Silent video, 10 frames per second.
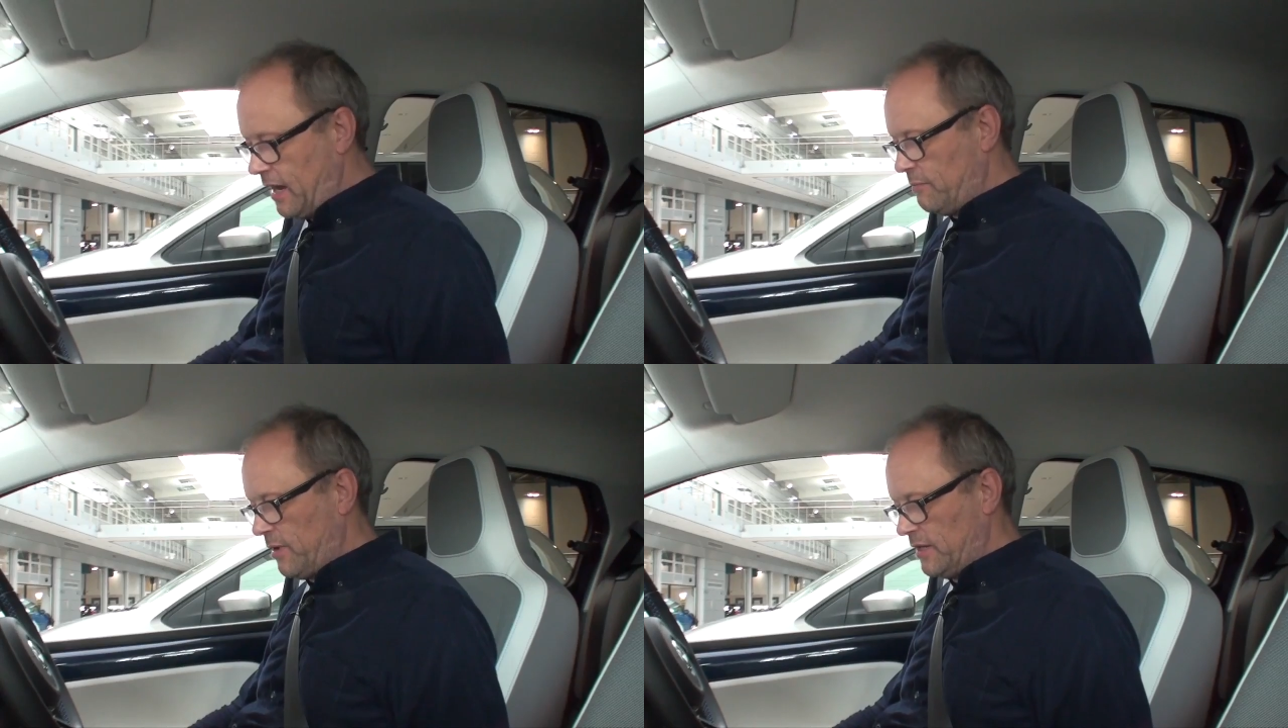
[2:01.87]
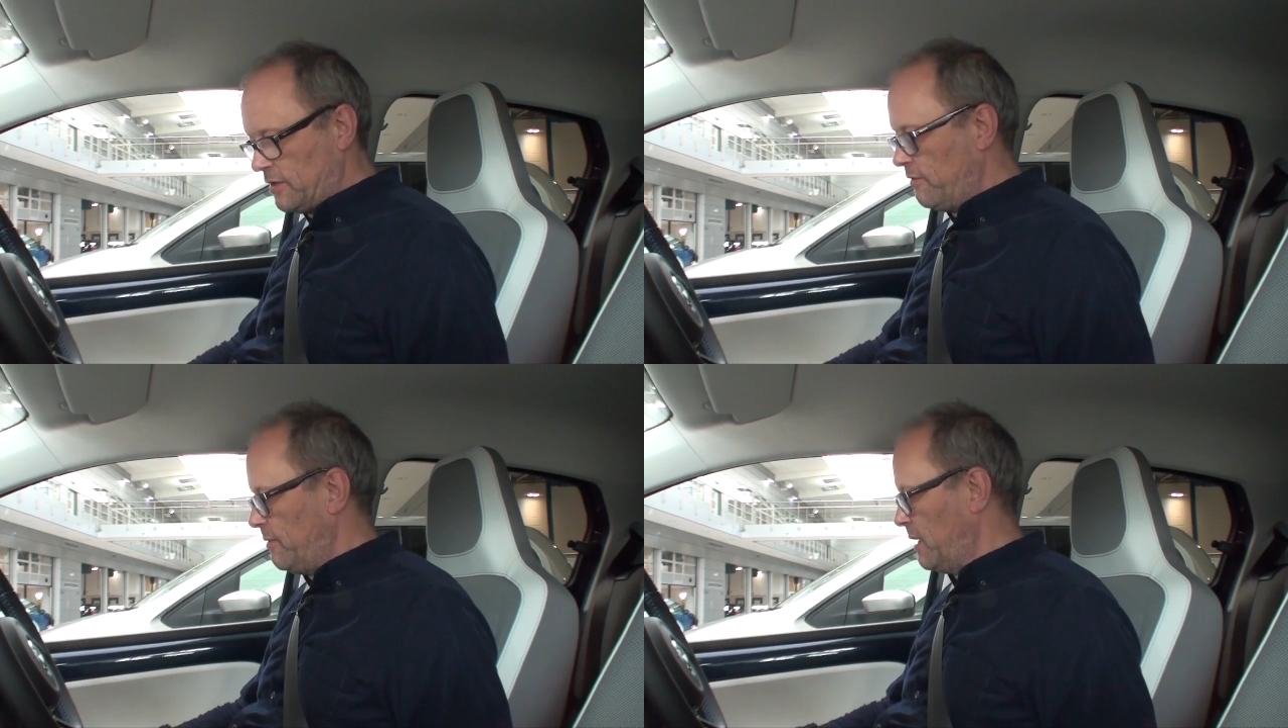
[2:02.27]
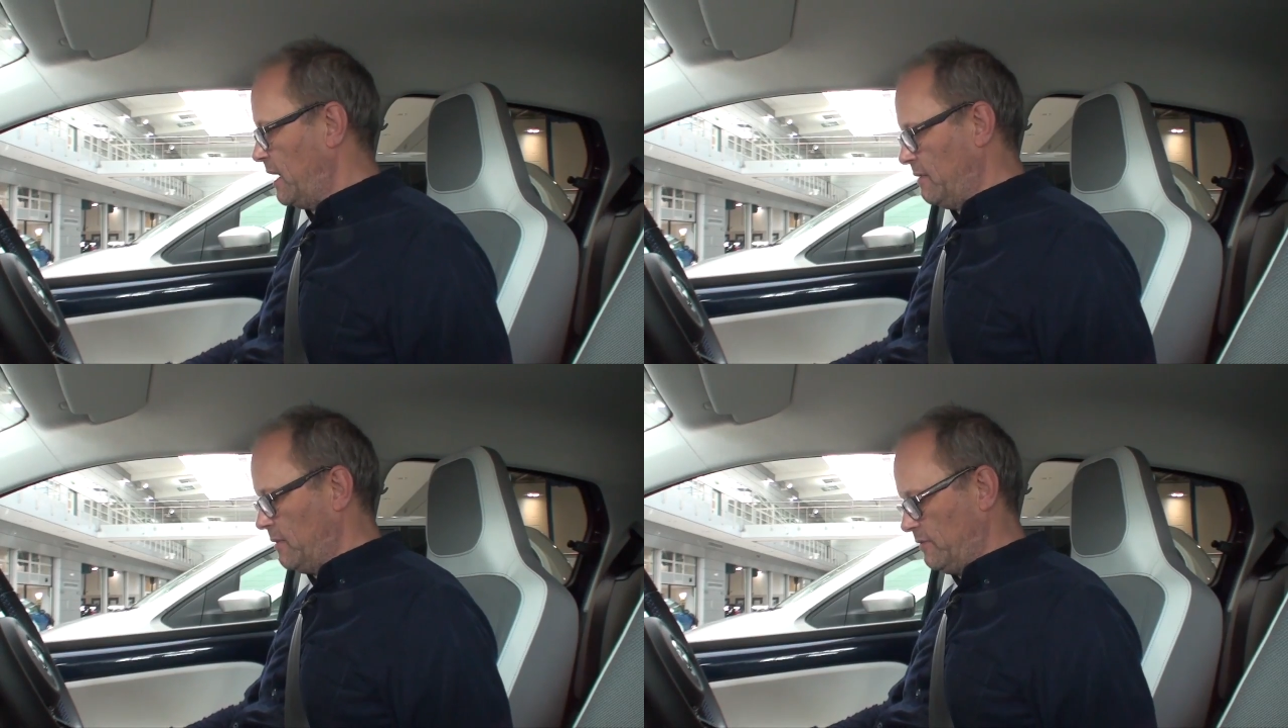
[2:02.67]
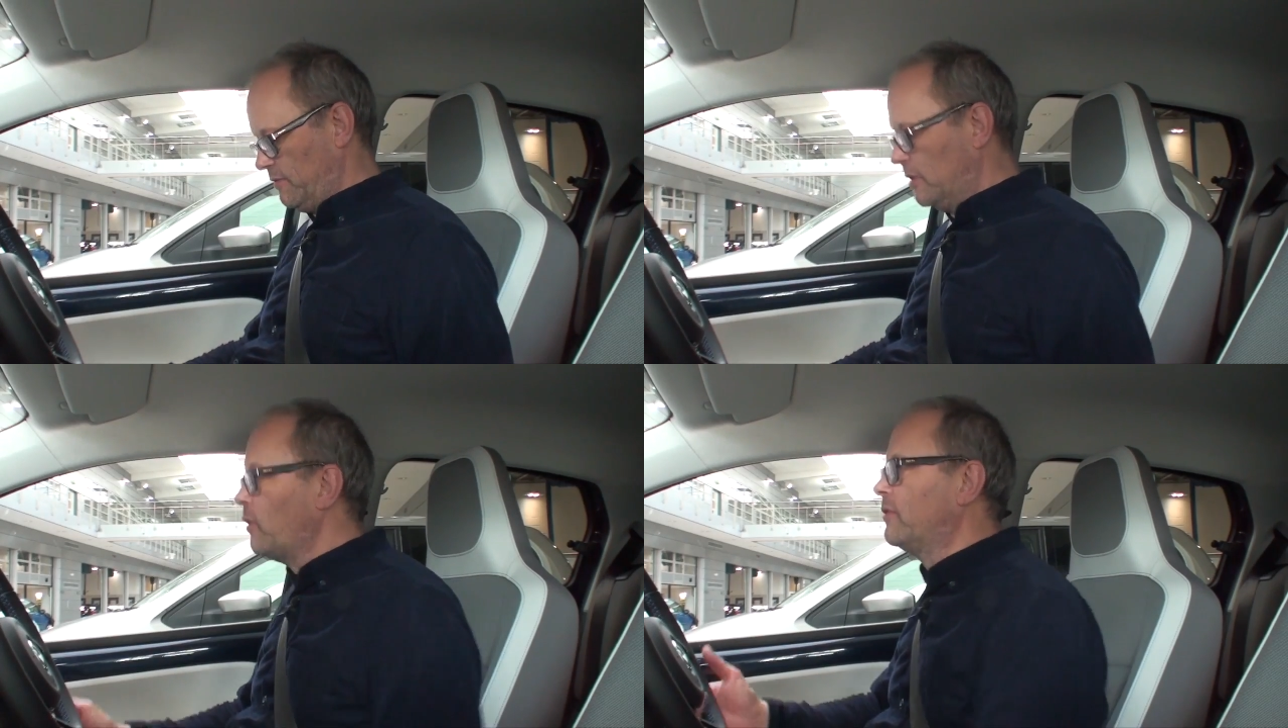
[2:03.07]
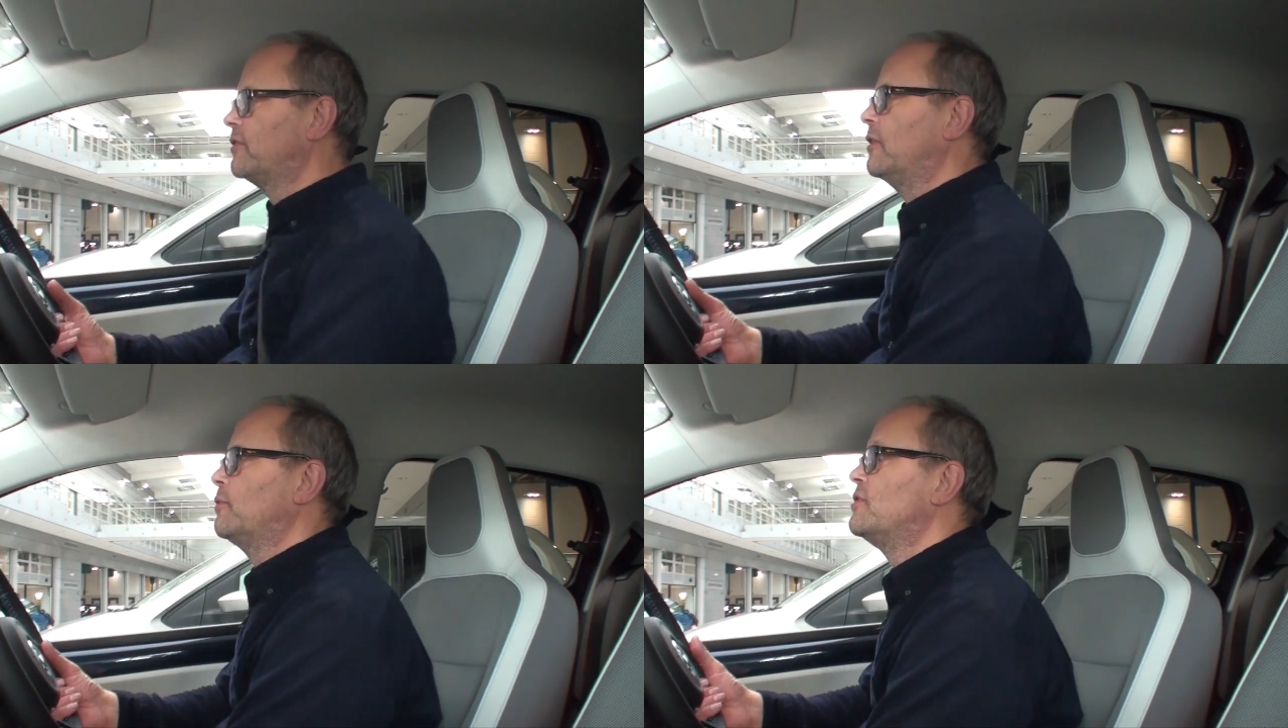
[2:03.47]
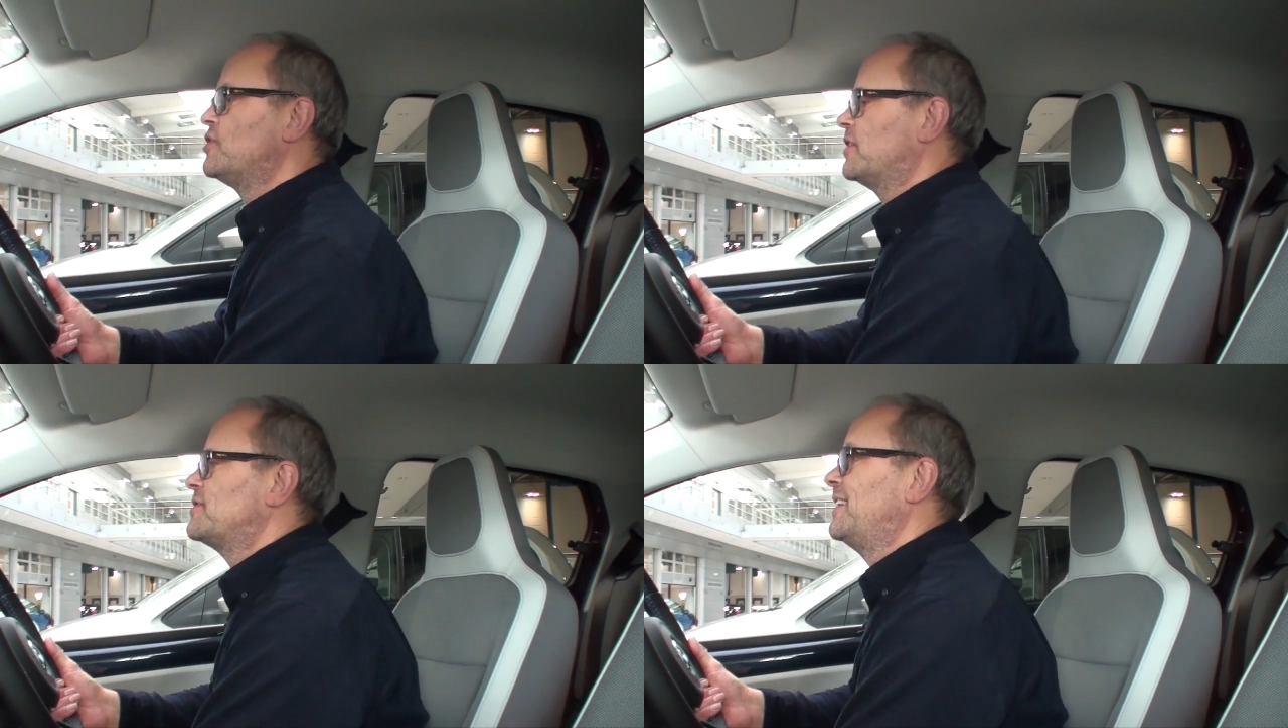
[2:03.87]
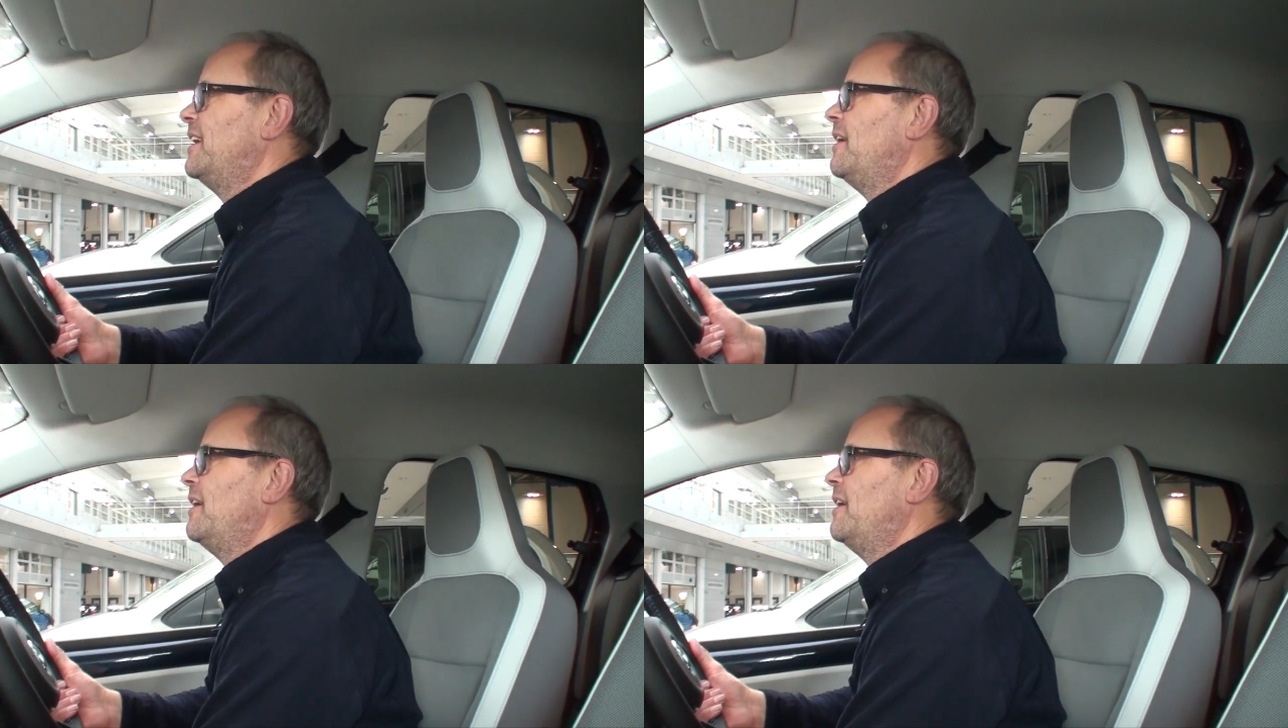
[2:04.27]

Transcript: handbrake's off on my foot. I'm just going to adjust